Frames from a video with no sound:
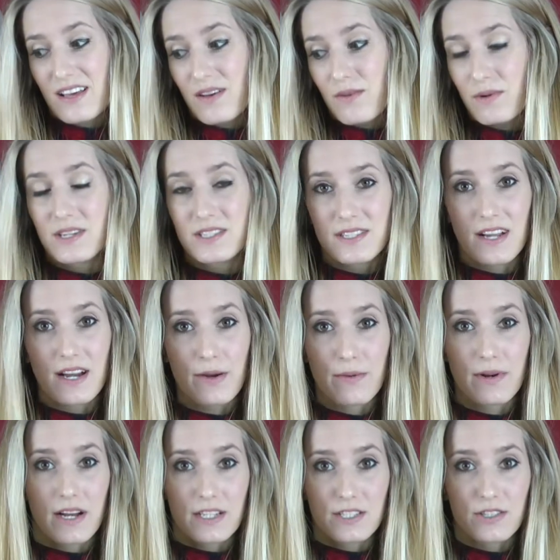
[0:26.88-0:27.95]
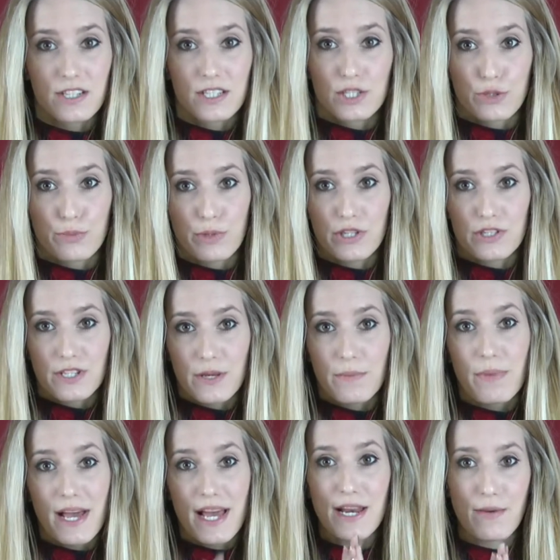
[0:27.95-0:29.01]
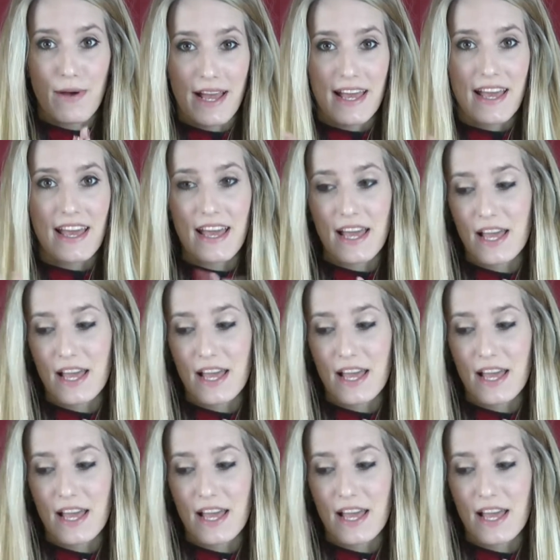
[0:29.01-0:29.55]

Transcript: what it's like when I try and do beauty. But anyway, here